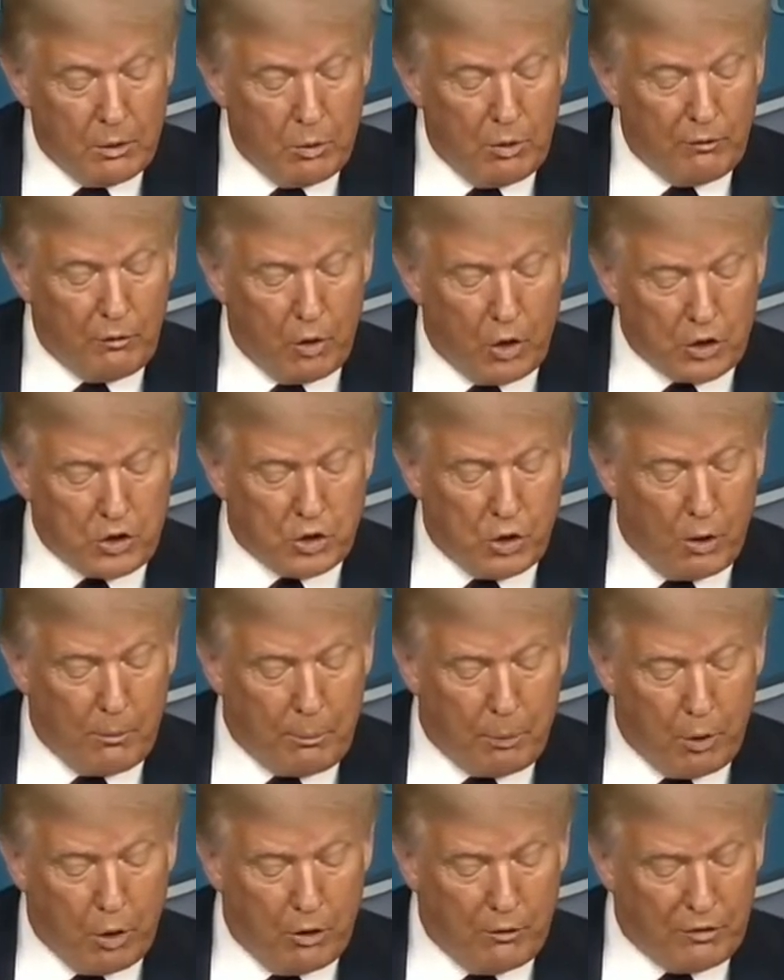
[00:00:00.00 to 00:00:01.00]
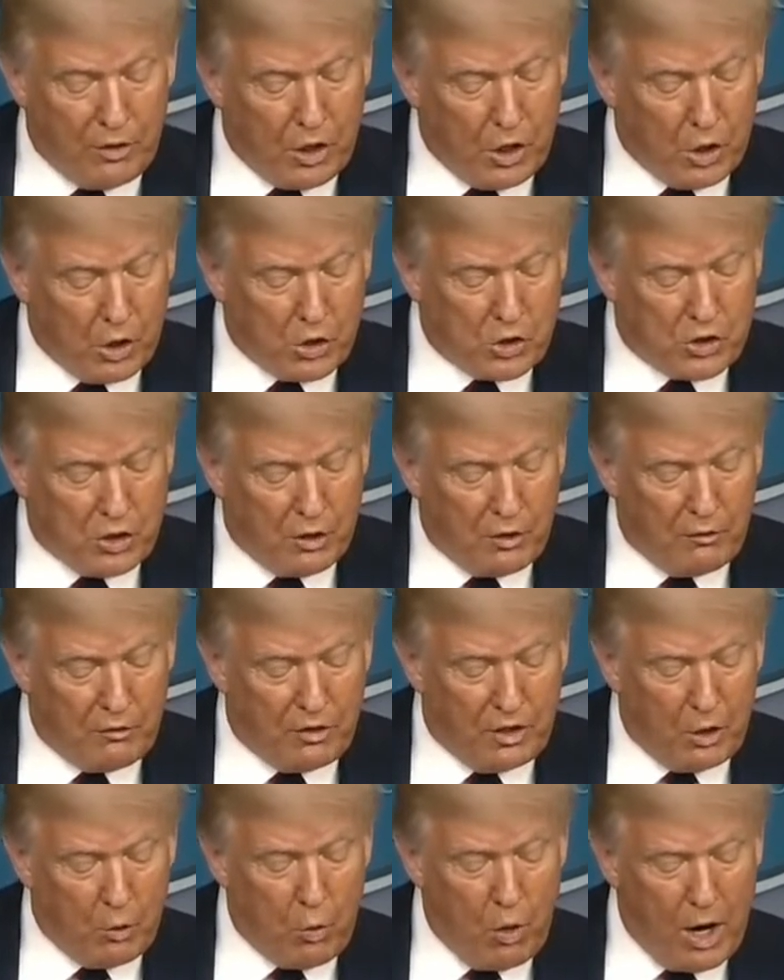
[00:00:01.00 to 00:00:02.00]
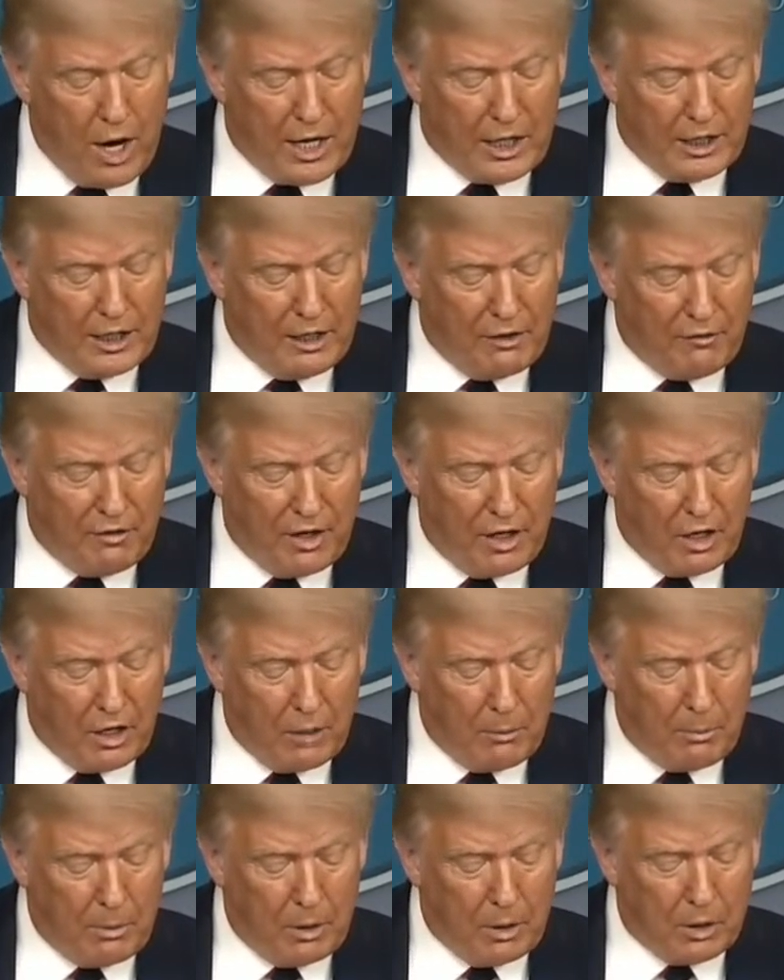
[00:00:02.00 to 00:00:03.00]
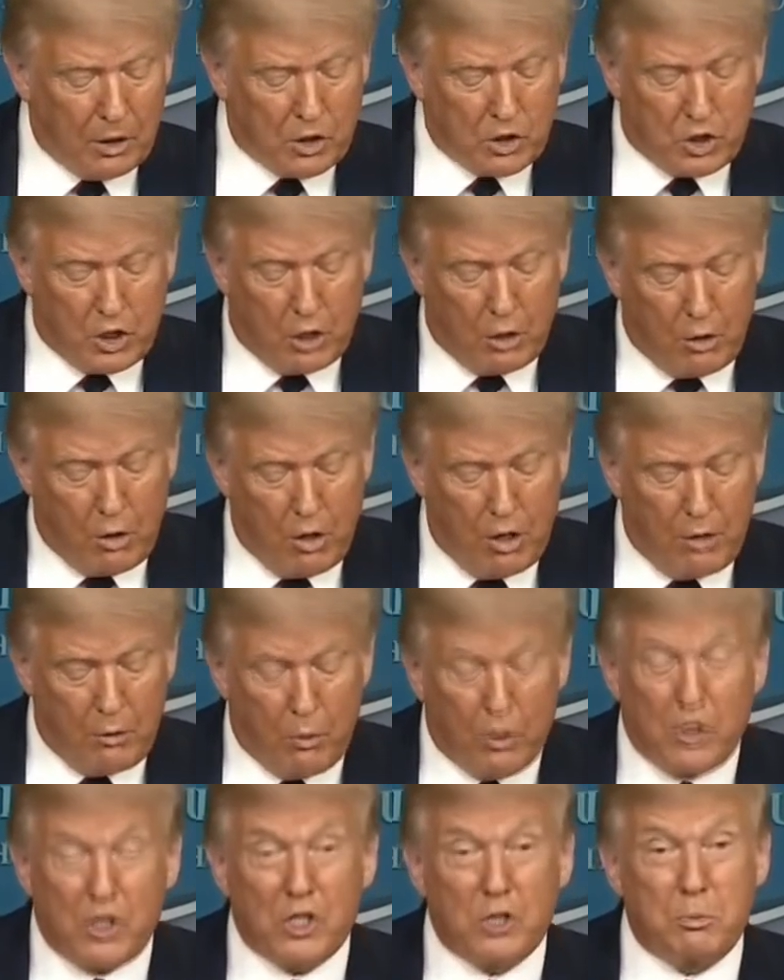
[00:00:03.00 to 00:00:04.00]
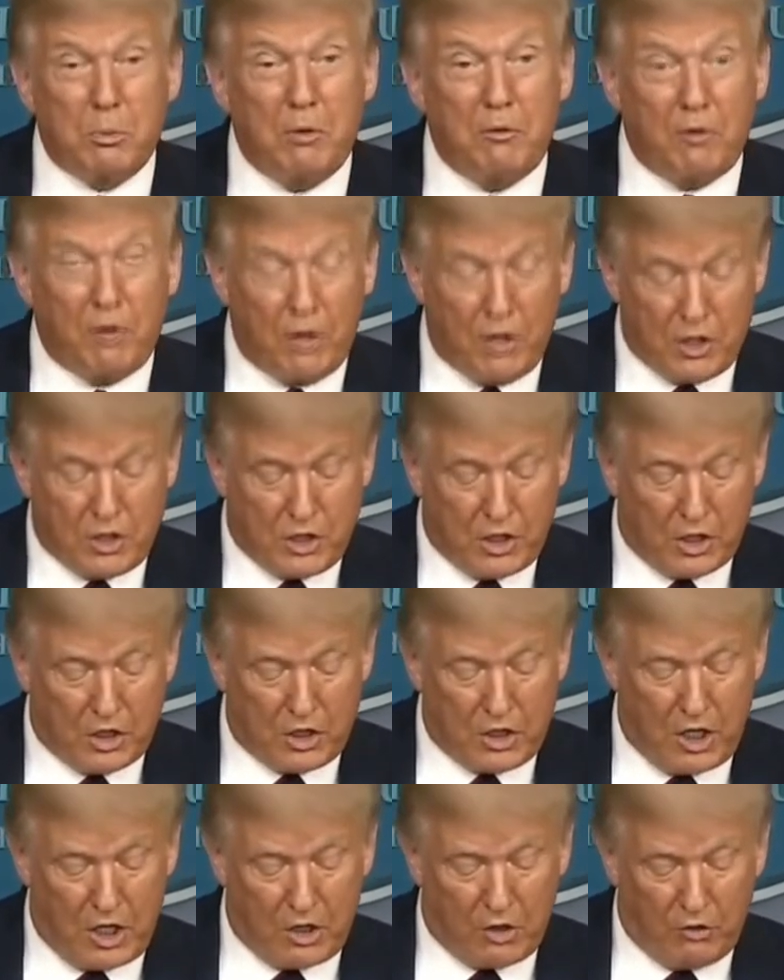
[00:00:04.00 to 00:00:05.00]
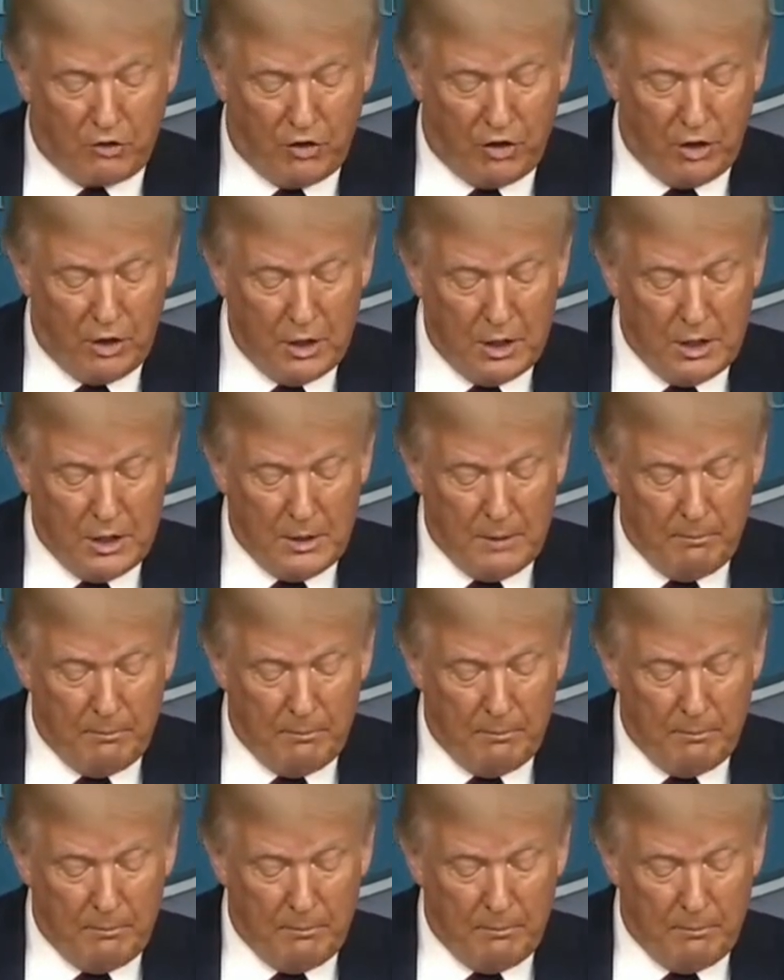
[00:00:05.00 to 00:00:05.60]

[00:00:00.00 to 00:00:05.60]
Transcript: We've also approved the use of the widely available steroid, which has been very successful,